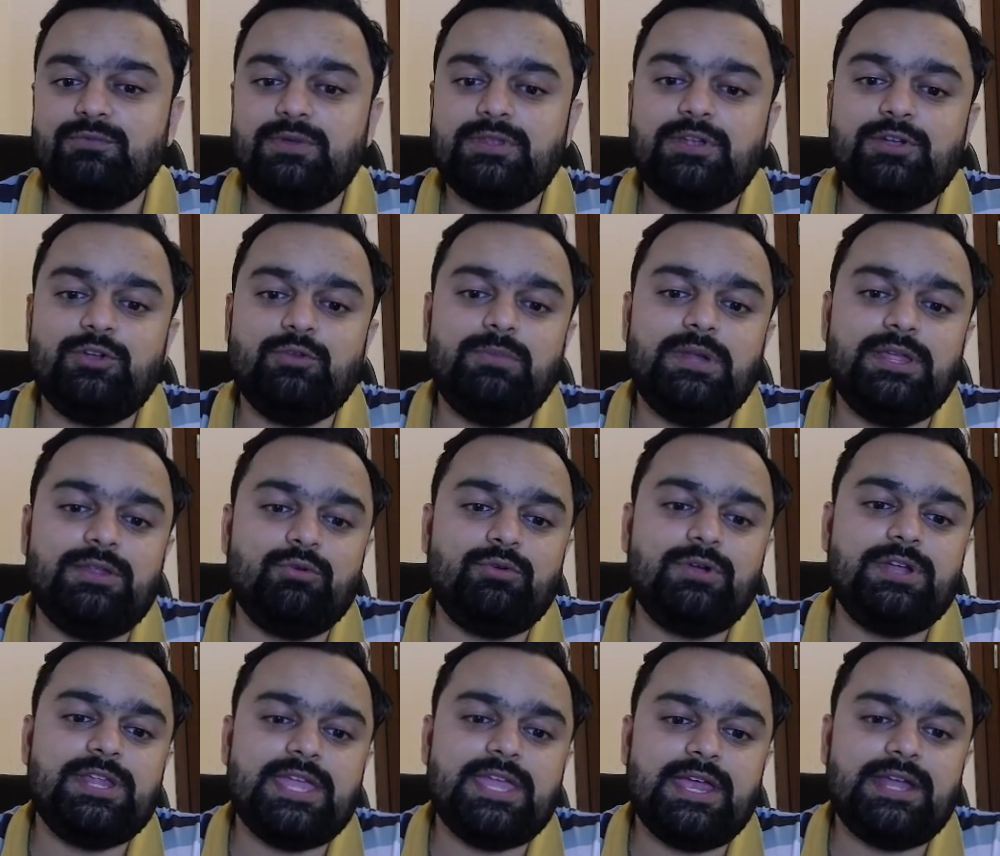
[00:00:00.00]
whether to play
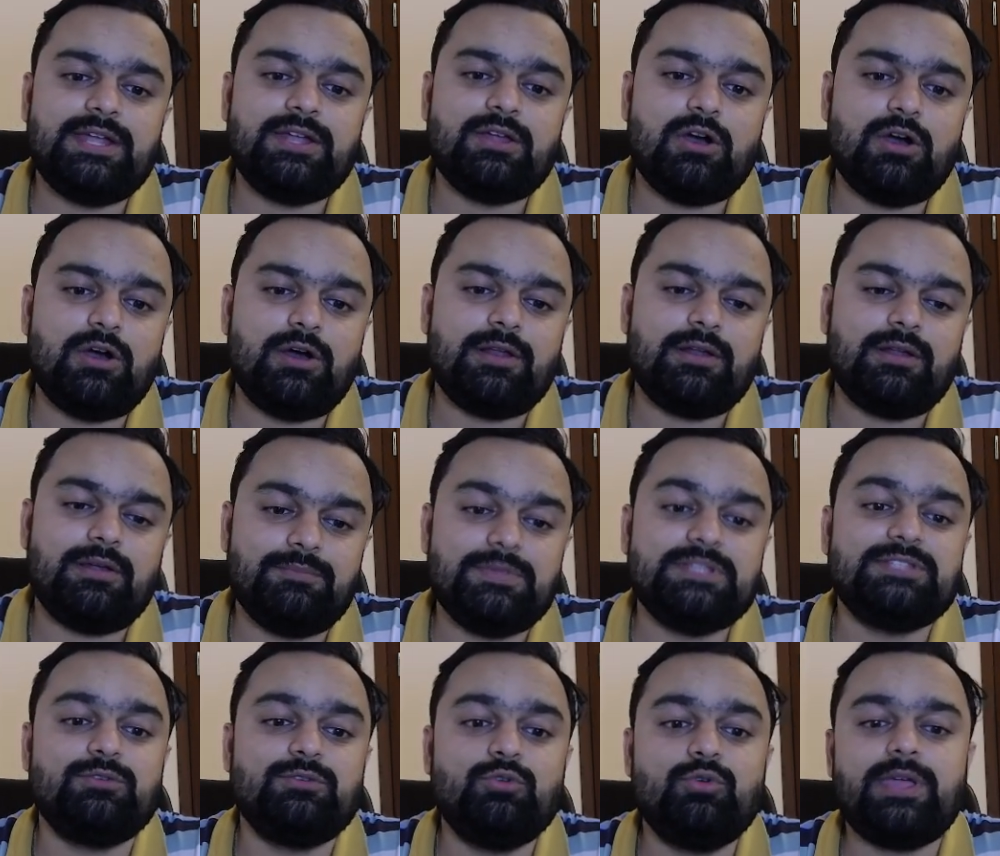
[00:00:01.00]
rook d8 or
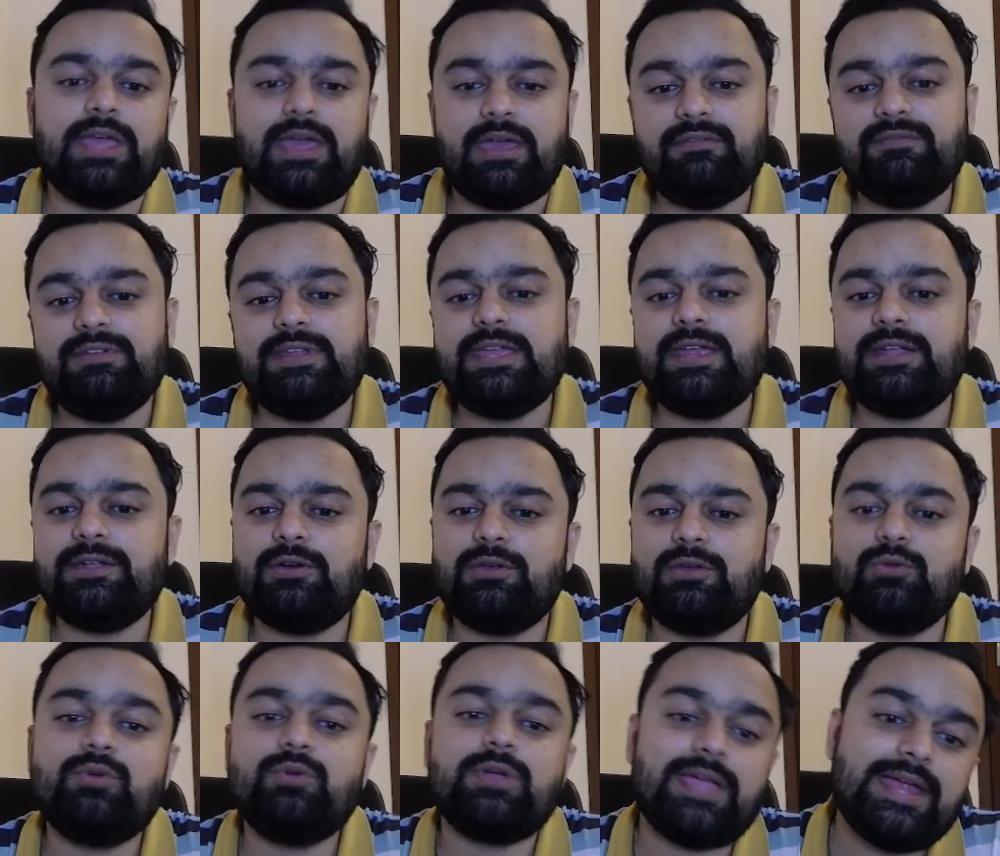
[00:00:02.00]
means rook f d8 or
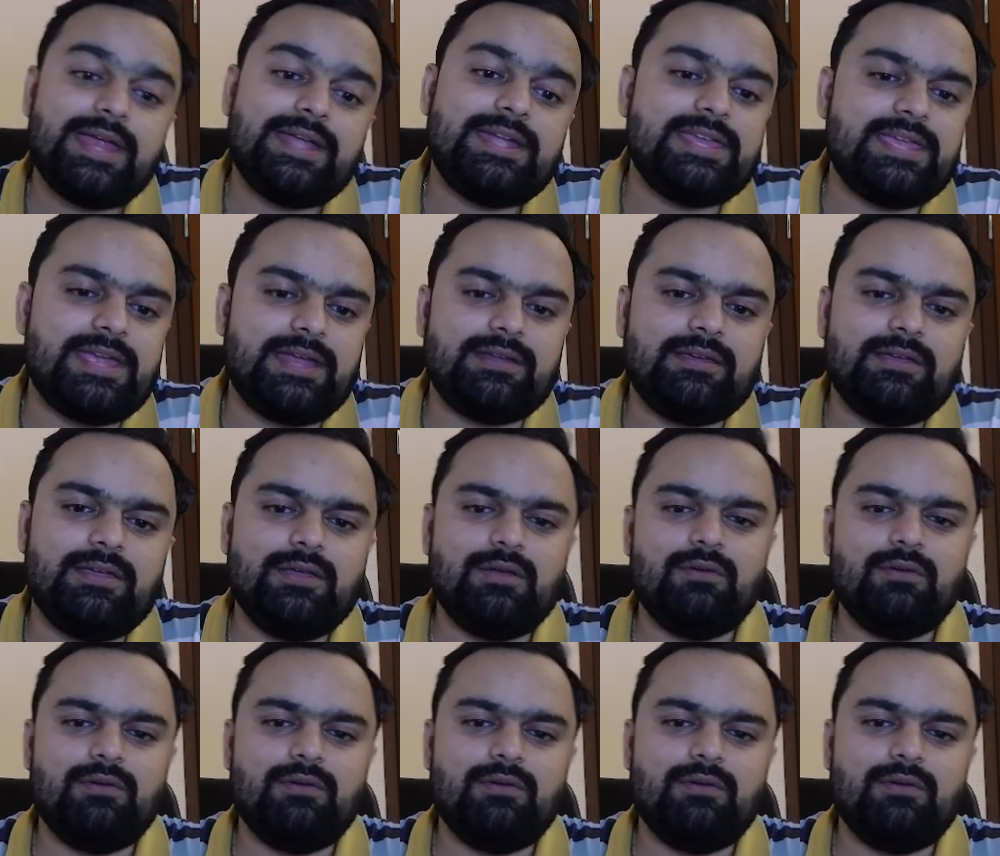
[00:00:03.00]
rook a d8.